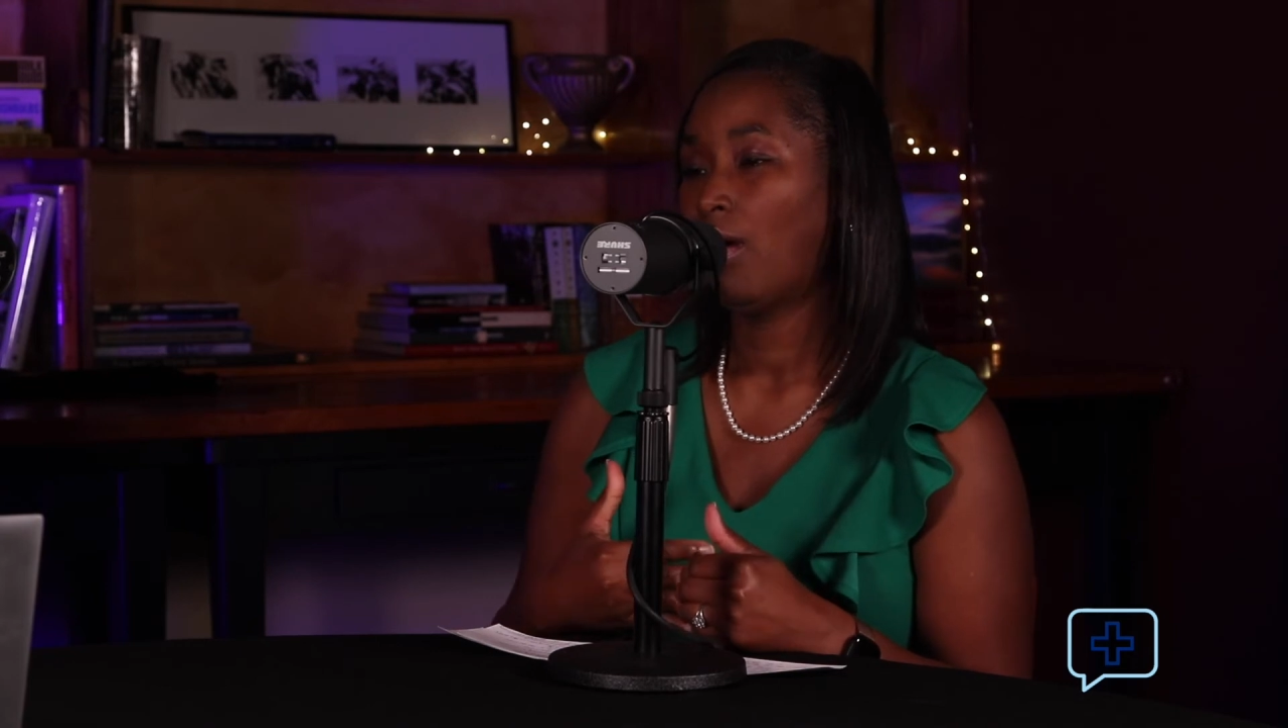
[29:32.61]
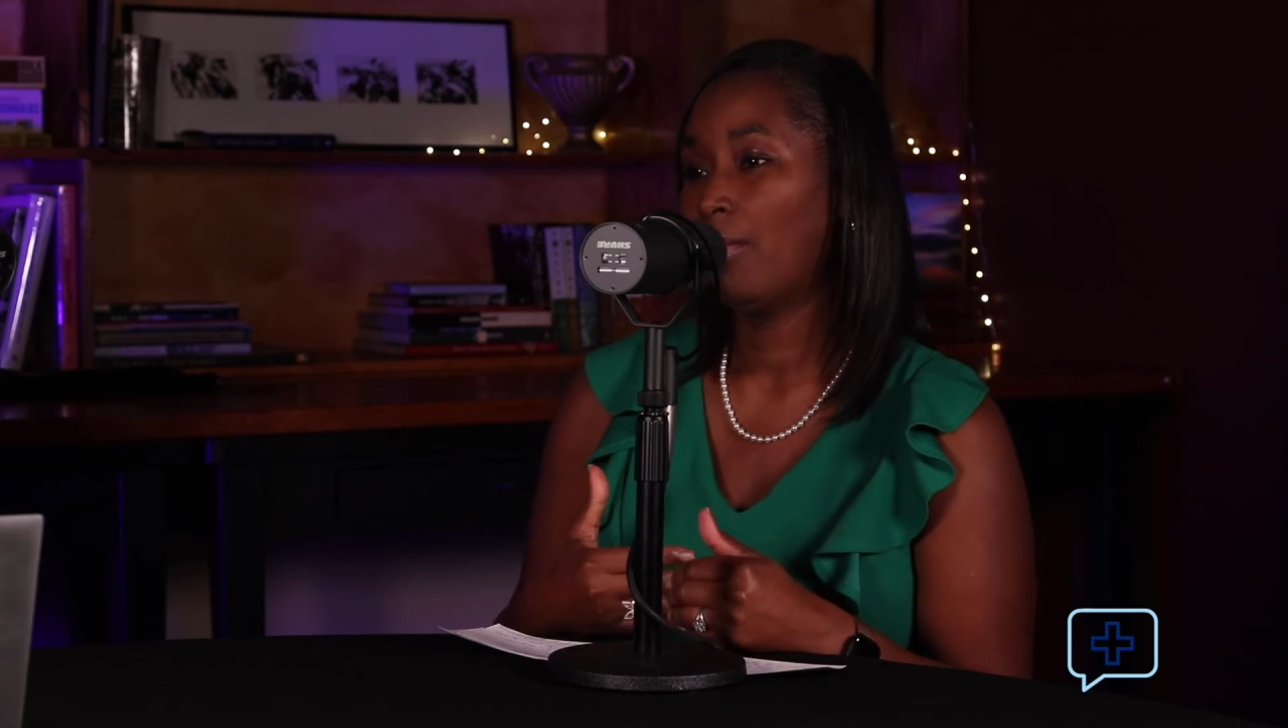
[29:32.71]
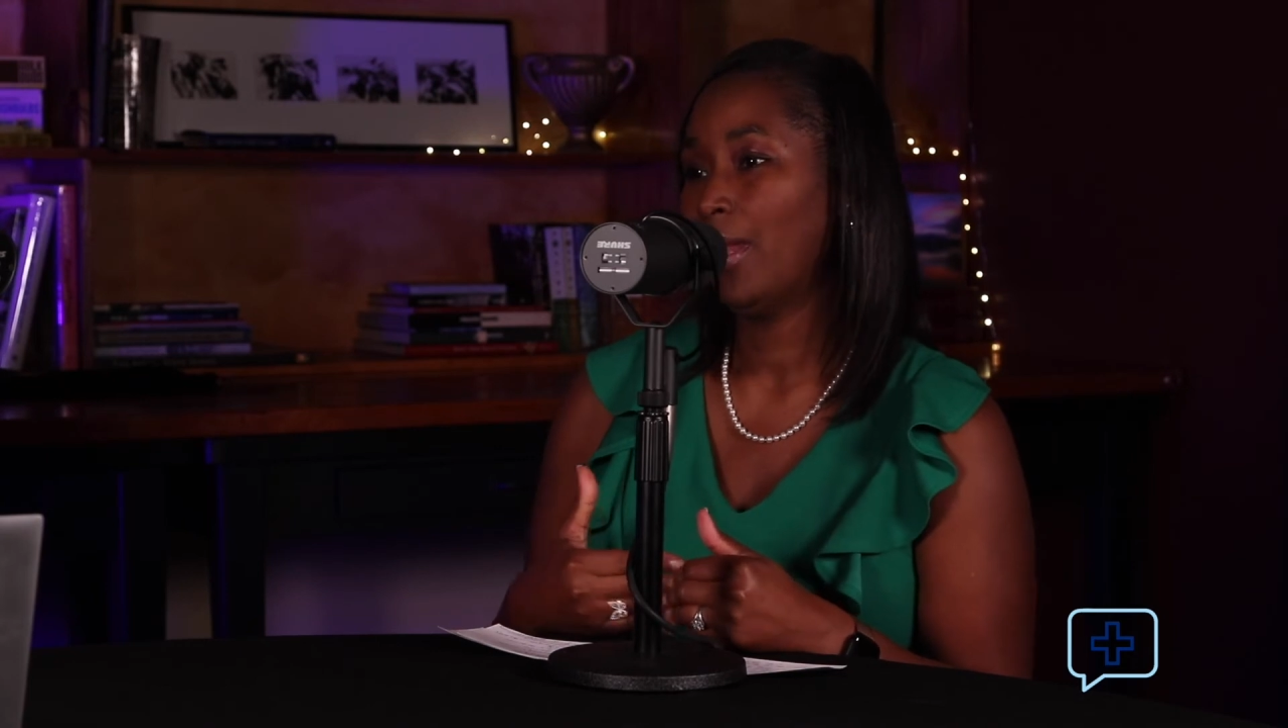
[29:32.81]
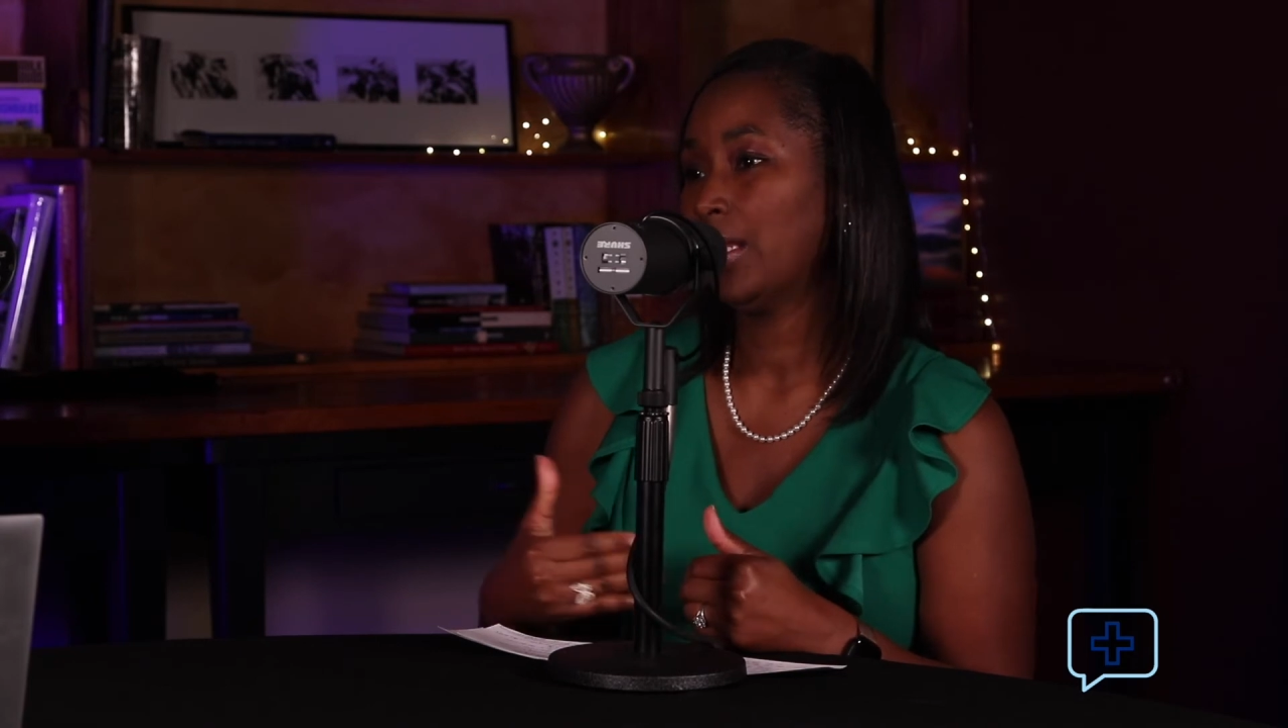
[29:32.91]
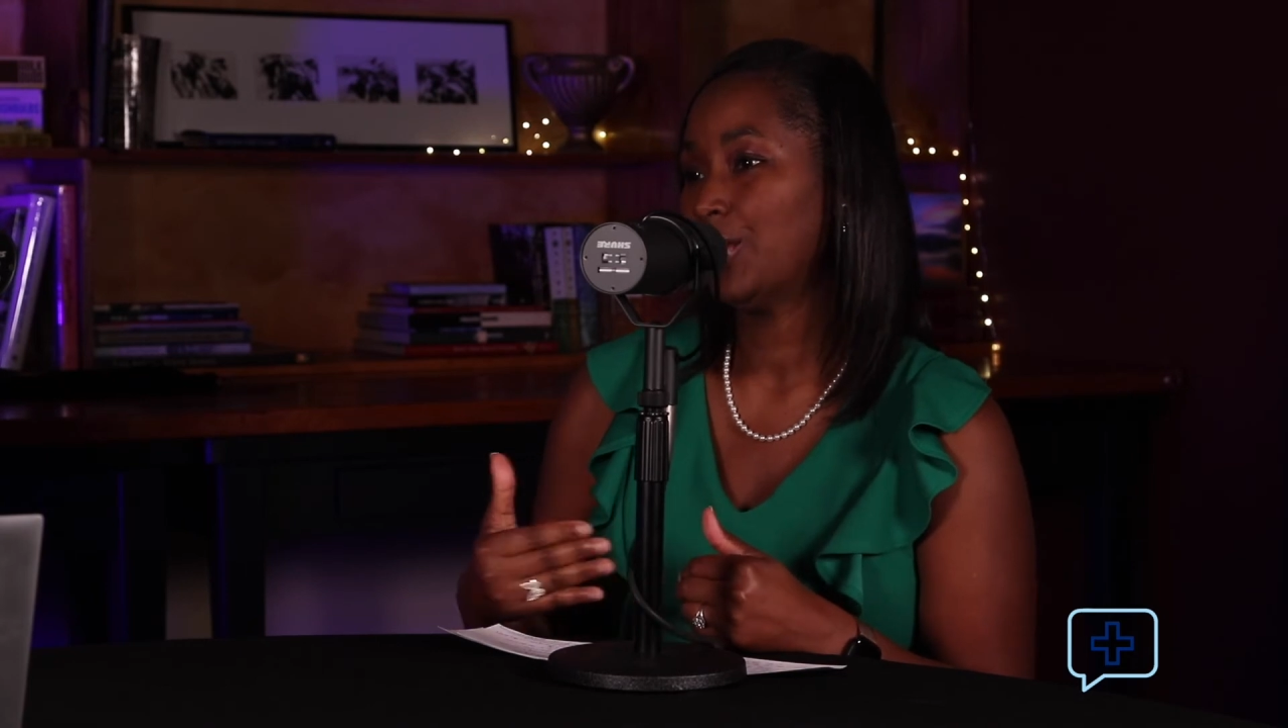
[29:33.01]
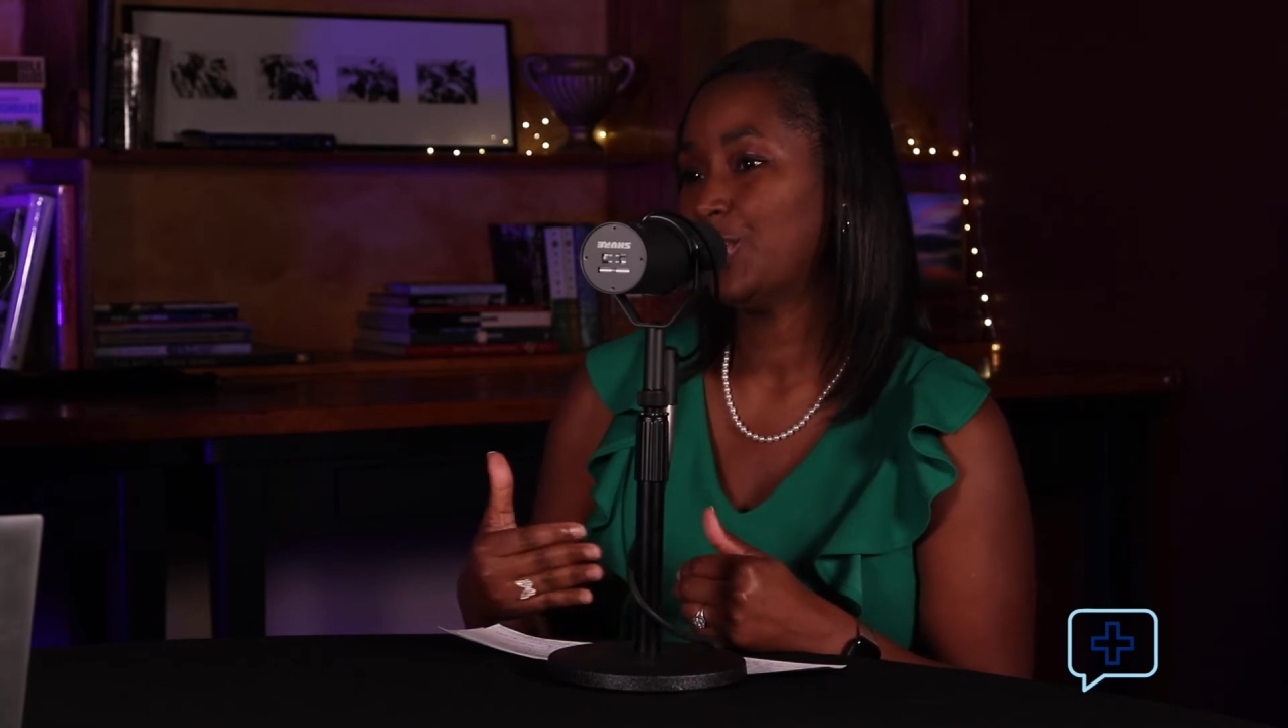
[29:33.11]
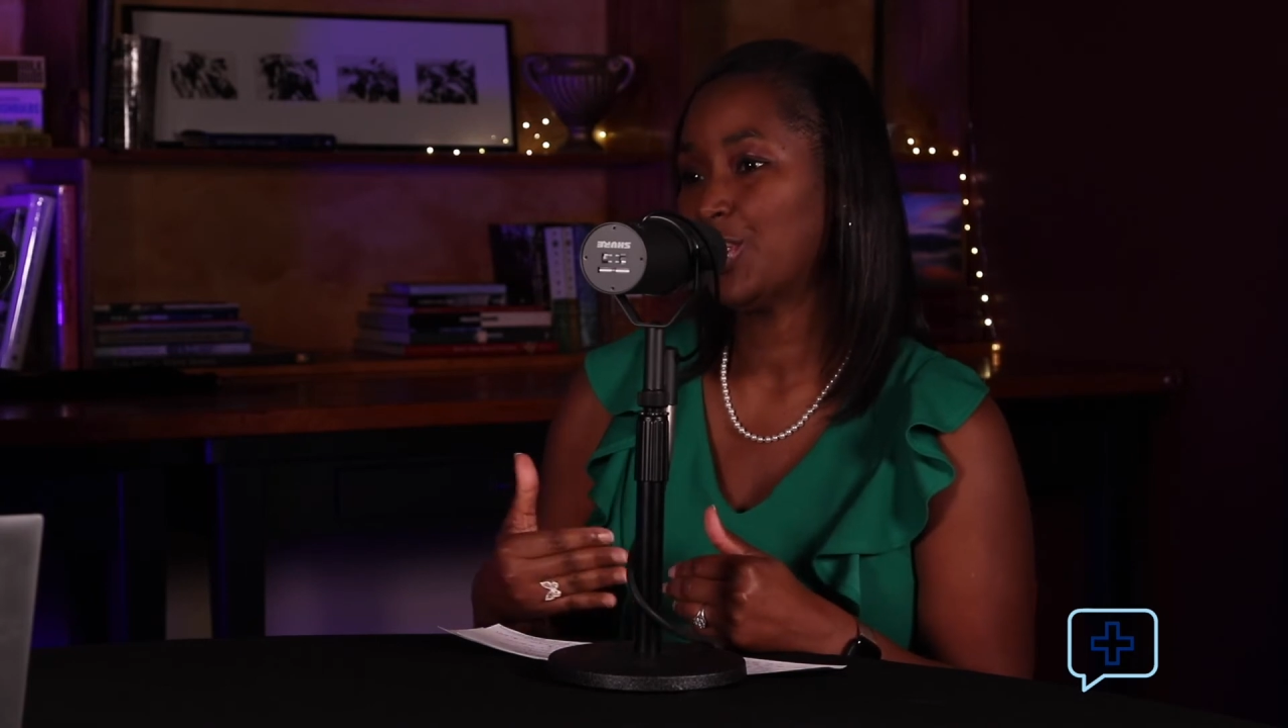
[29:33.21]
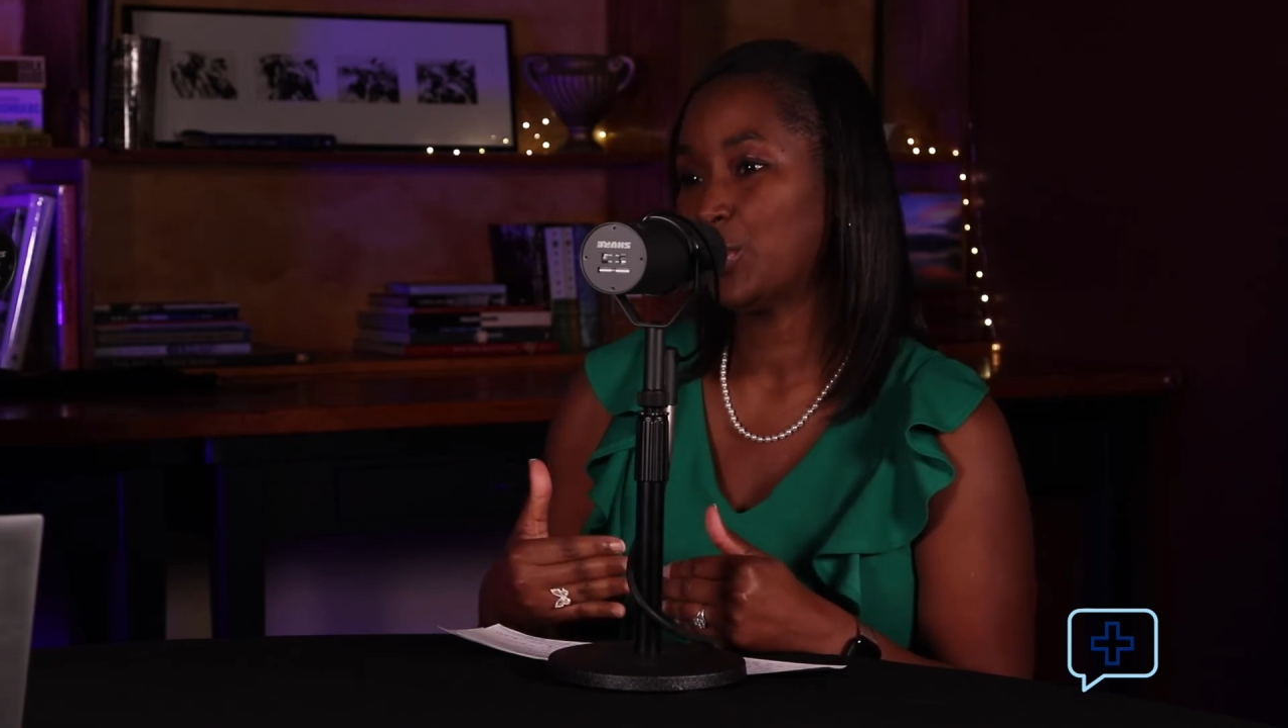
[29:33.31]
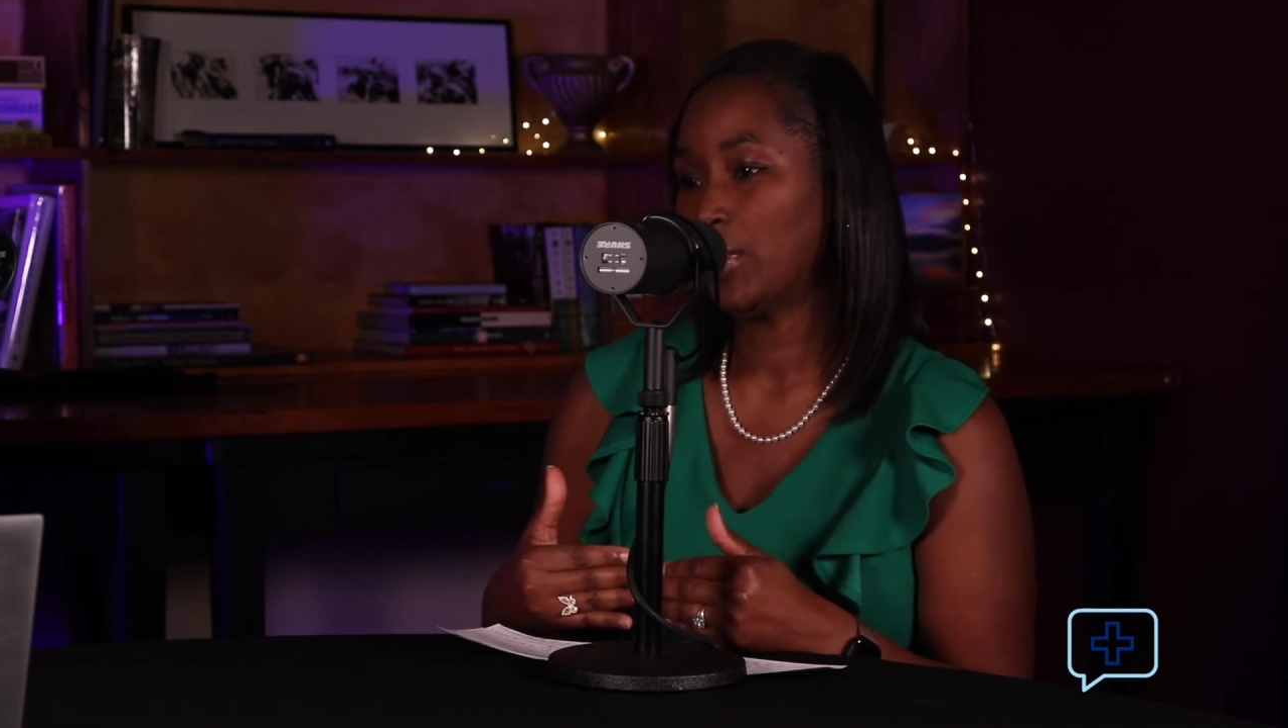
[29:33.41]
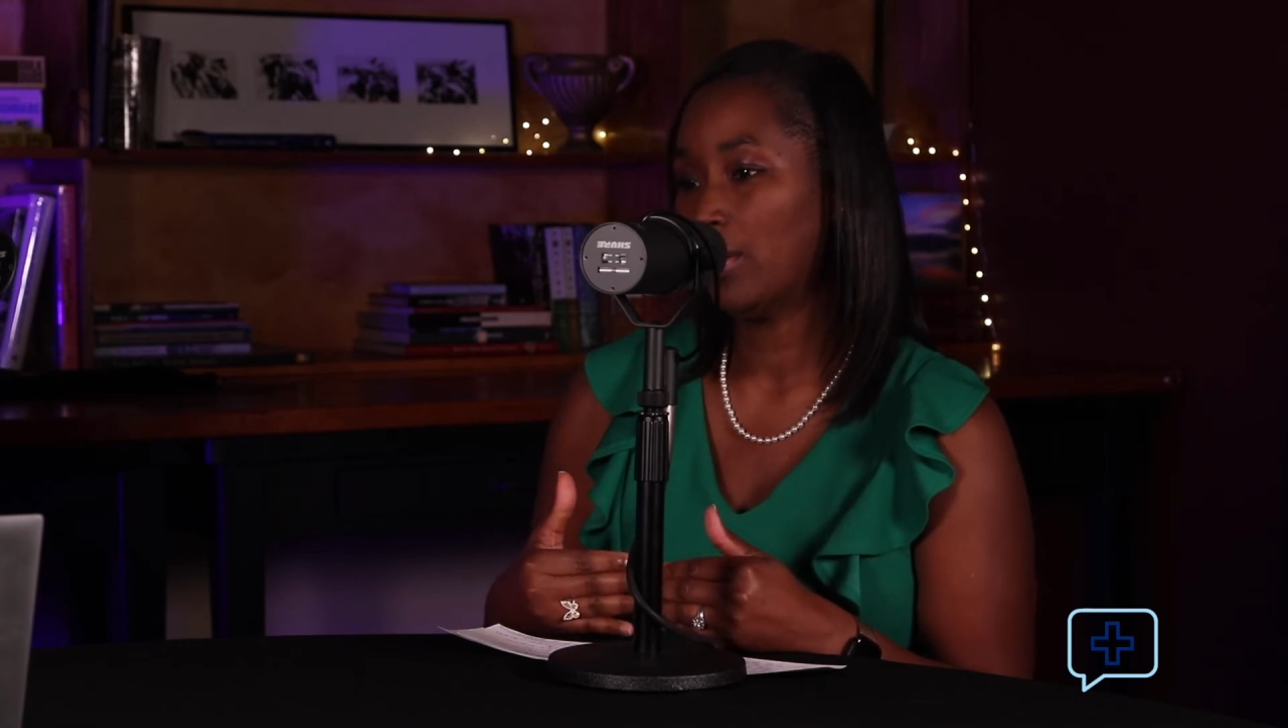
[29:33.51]
or making a
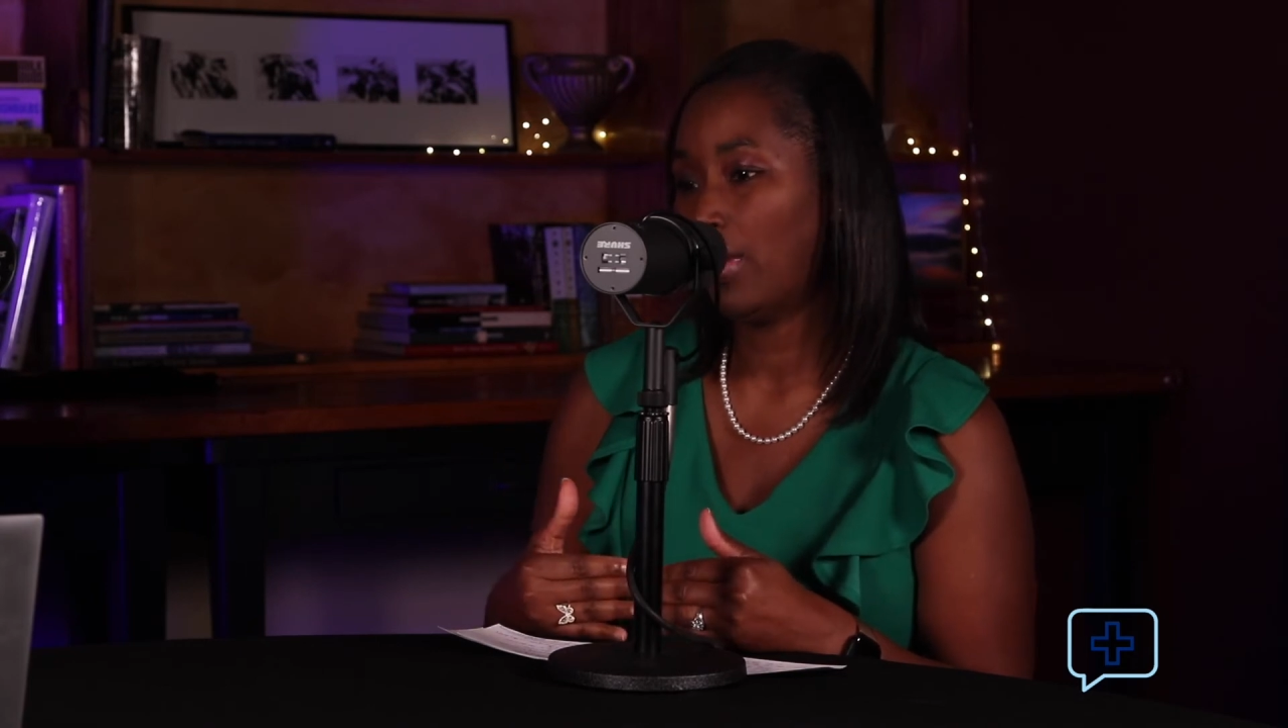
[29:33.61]
judgment